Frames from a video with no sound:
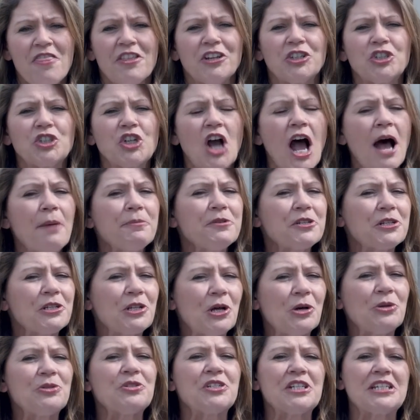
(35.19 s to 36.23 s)
The shops
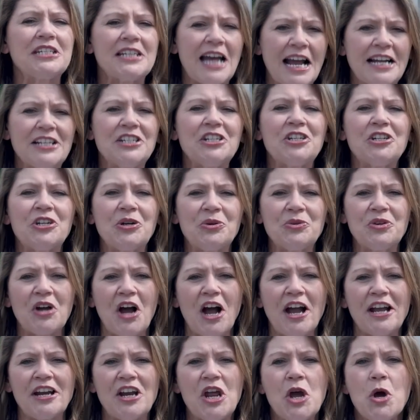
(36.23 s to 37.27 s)
closed in
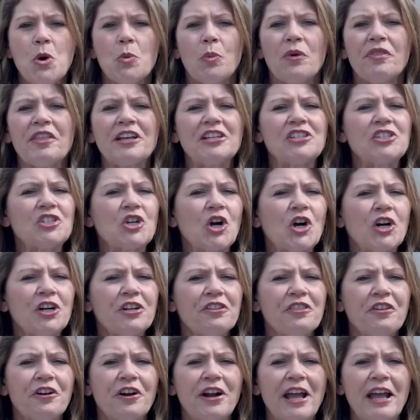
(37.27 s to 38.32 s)
1909 when they
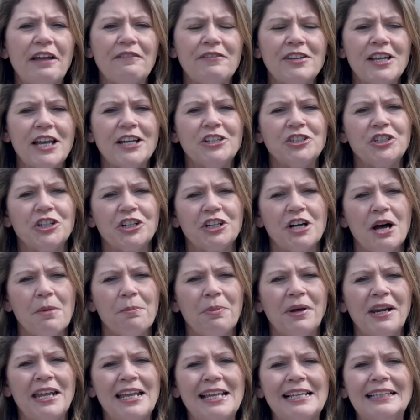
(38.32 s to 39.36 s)
started their aviation
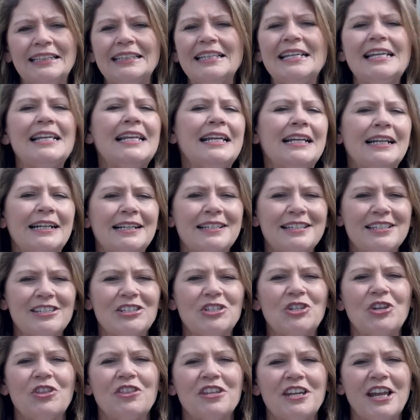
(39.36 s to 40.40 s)
company, leading
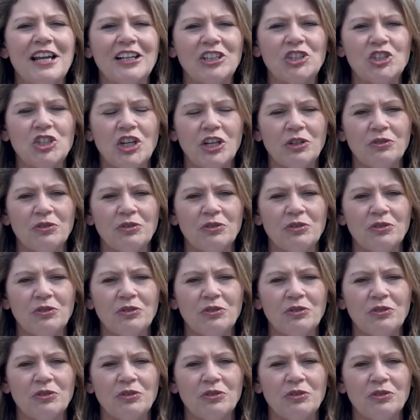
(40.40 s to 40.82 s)
us to the next